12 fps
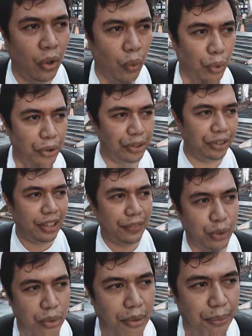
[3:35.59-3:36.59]
One thing you
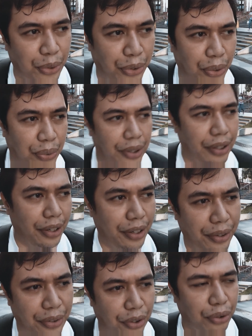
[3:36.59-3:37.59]
have to remember though,
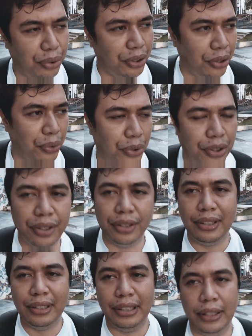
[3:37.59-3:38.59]
the
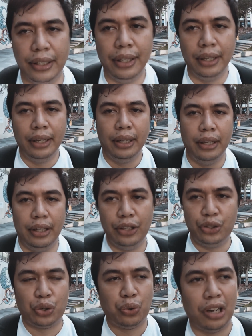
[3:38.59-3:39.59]
1300d is
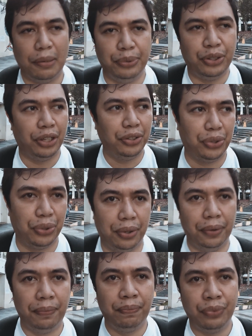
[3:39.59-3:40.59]
a crop sensor,
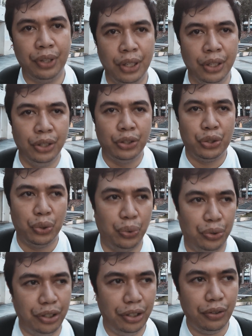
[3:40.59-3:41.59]
so
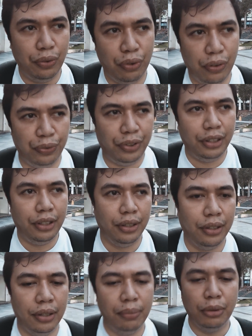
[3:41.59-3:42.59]
the
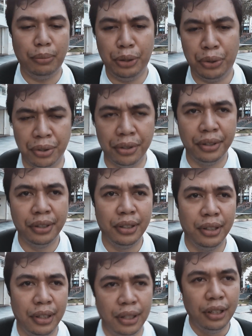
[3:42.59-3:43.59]
50mm
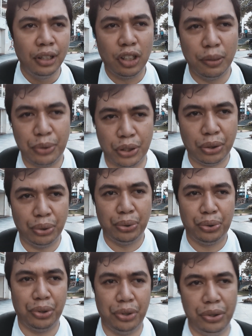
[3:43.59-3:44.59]
comes
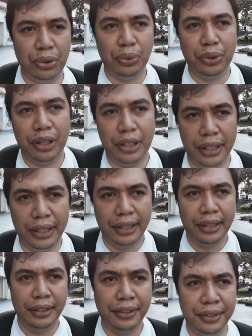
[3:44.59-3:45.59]
closer to an
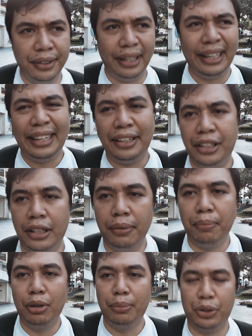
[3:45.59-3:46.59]

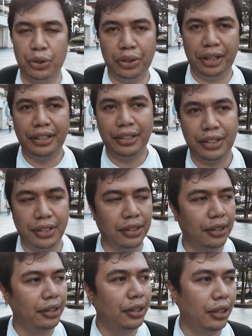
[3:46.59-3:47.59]
80mm lens,
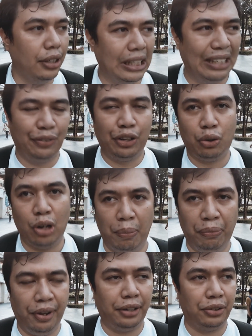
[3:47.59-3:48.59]
given the crop
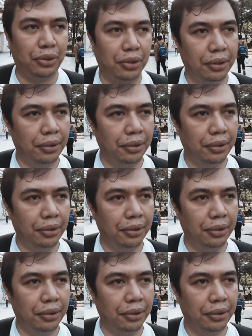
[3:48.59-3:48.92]
factor.